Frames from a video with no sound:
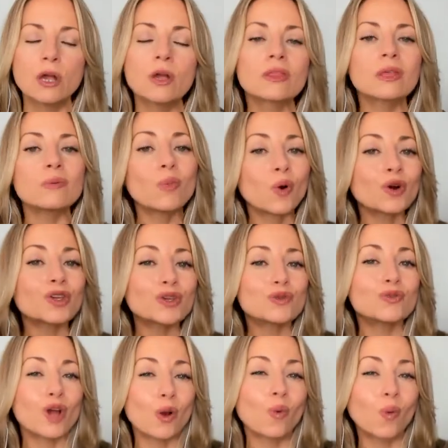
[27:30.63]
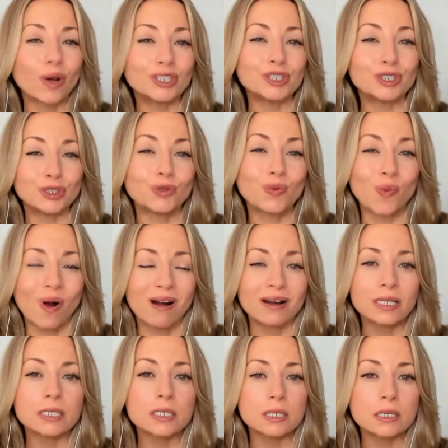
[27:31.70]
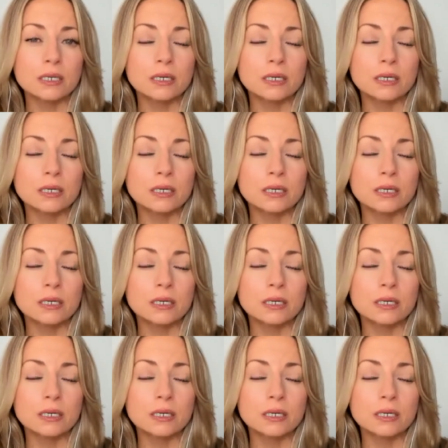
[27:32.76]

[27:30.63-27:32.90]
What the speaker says: the more you know what you want.